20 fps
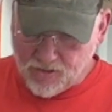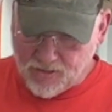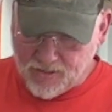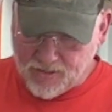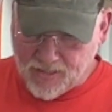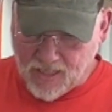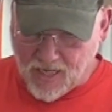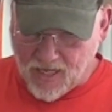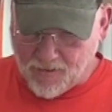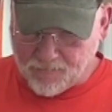the
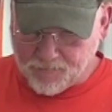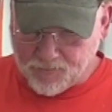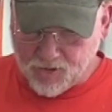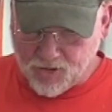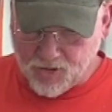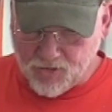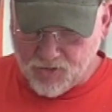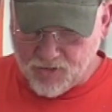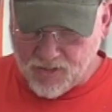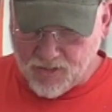top
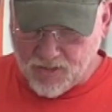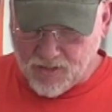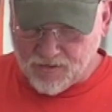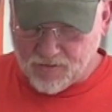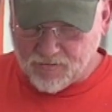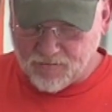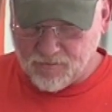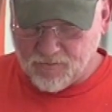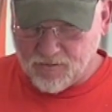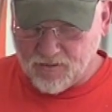to the
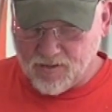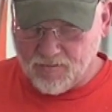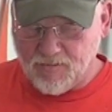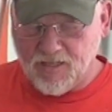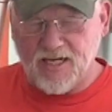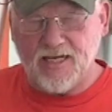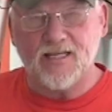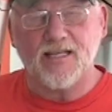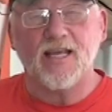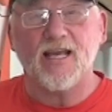
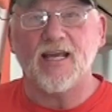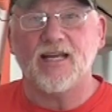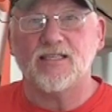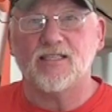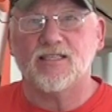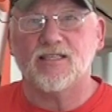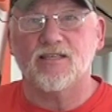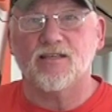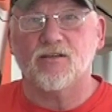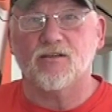main
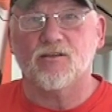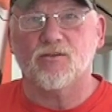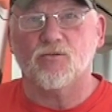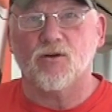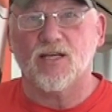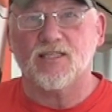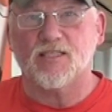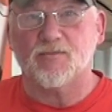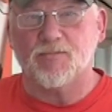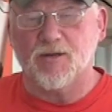case here, the
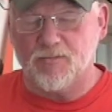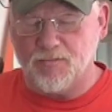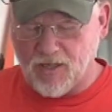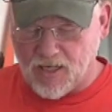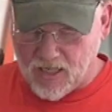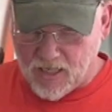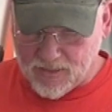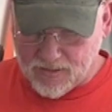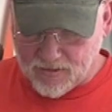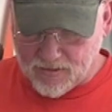recipe
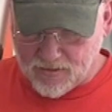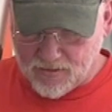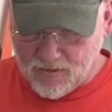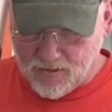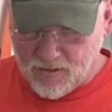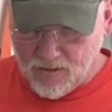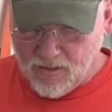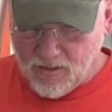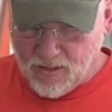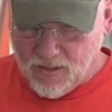box,
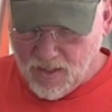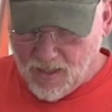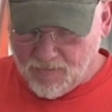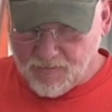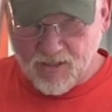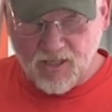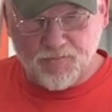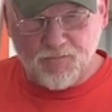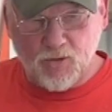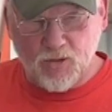I'm
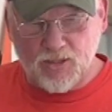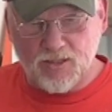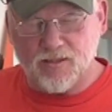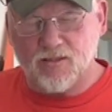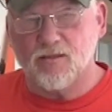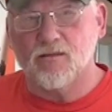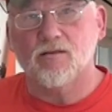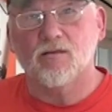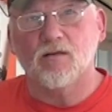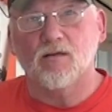going to put
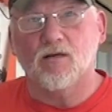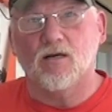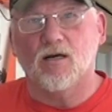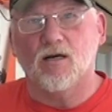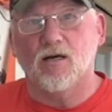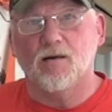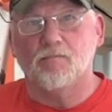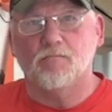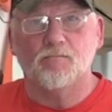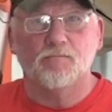
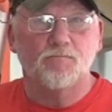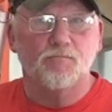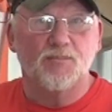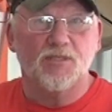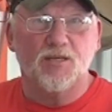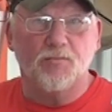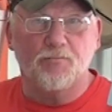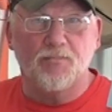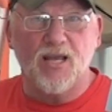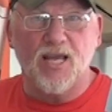
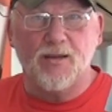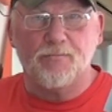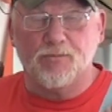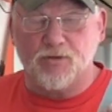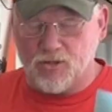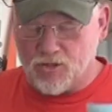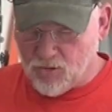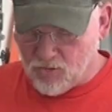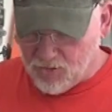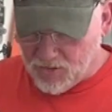some
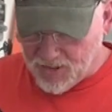paper, use